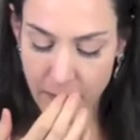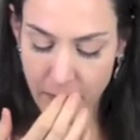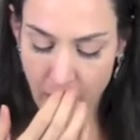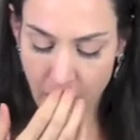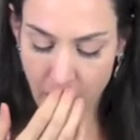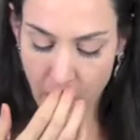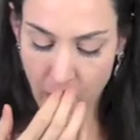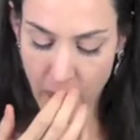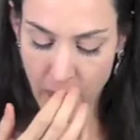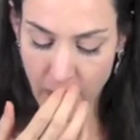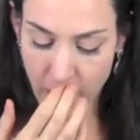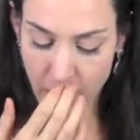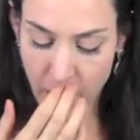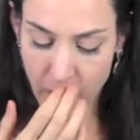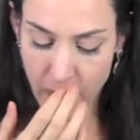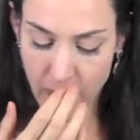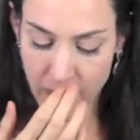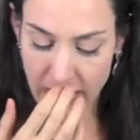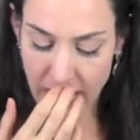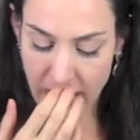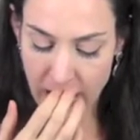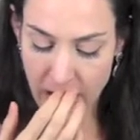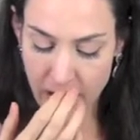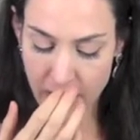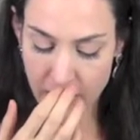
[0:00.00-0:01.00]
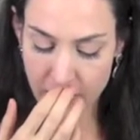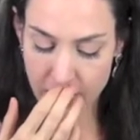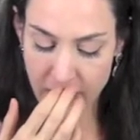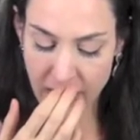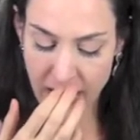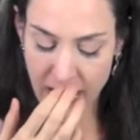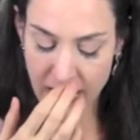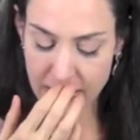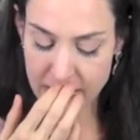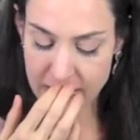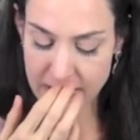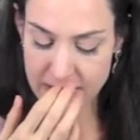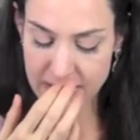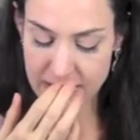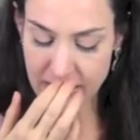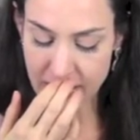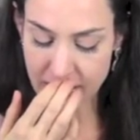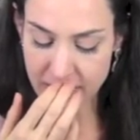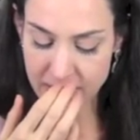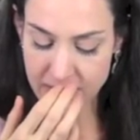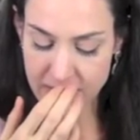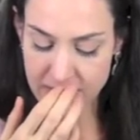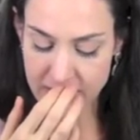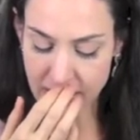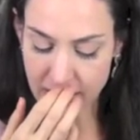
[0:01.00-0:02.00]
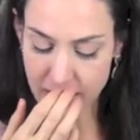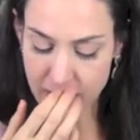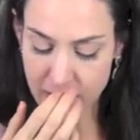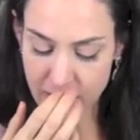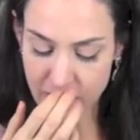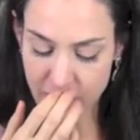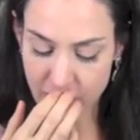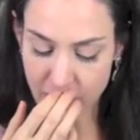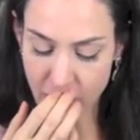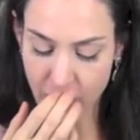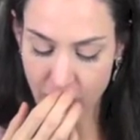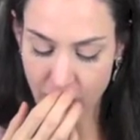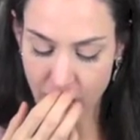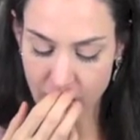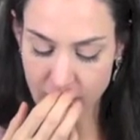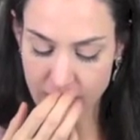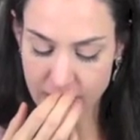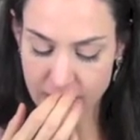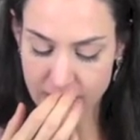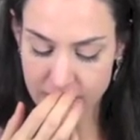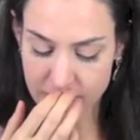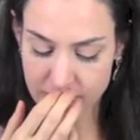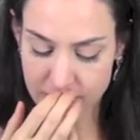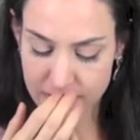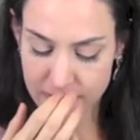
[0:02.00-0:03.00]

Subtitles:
but were created by the self-same thought,